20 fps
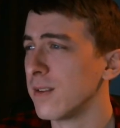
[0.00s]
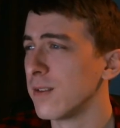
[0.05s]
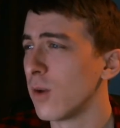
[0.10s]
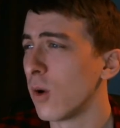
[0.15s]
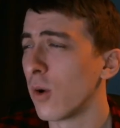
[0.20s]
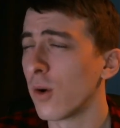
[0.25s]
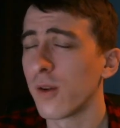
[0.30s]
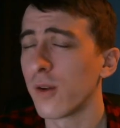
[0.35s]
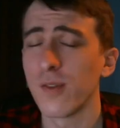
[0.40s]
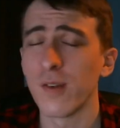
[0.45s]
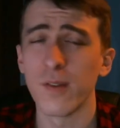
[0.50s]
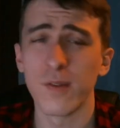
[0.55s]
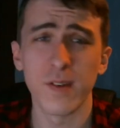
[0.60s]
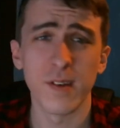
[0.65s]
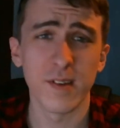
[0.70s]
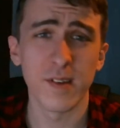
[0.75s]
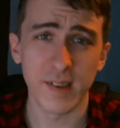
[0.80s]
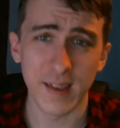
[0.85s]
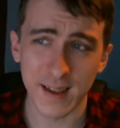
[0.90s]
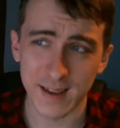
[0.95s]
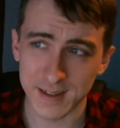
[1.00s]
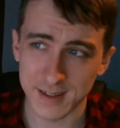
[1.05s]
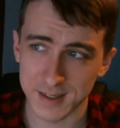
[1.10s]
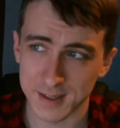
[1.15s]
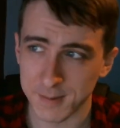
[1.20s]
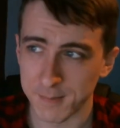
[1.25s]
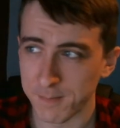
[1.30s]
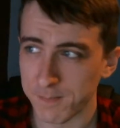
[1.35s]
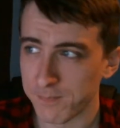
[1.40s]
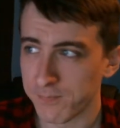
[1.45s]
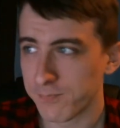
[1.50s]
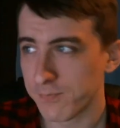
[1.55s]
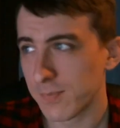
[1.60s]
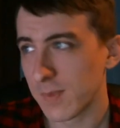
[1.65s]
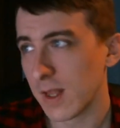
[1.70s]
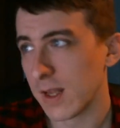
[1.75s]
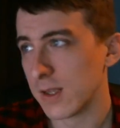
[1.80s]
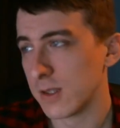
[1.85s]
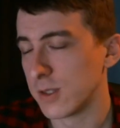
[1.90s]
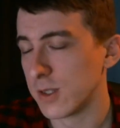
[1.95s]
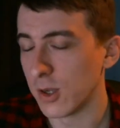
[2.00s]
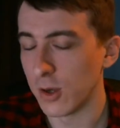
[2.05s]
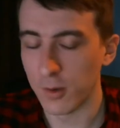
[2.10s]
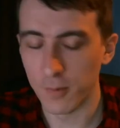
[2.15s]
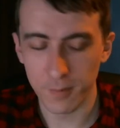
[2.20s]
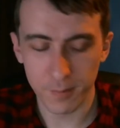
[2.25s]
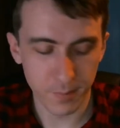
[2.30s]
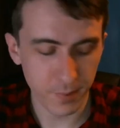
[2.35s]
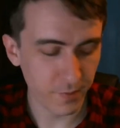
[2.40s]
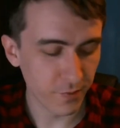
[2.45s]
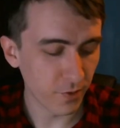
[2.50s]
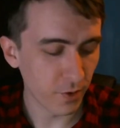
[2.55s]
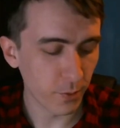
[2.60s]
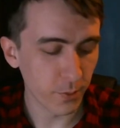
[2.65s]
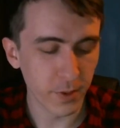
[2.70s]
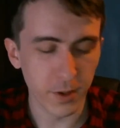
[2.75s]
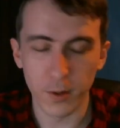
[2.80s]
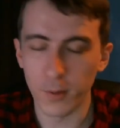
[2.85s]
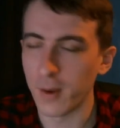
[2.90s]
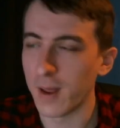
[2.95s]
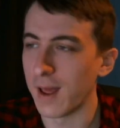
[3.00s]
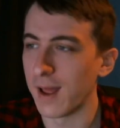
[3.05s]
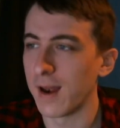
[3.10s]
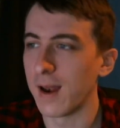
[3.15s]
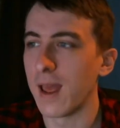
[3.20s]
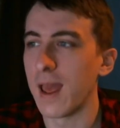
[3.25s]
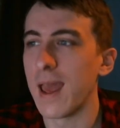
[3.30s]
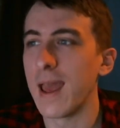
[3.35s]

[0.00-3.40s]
Torque 56. So before we do that,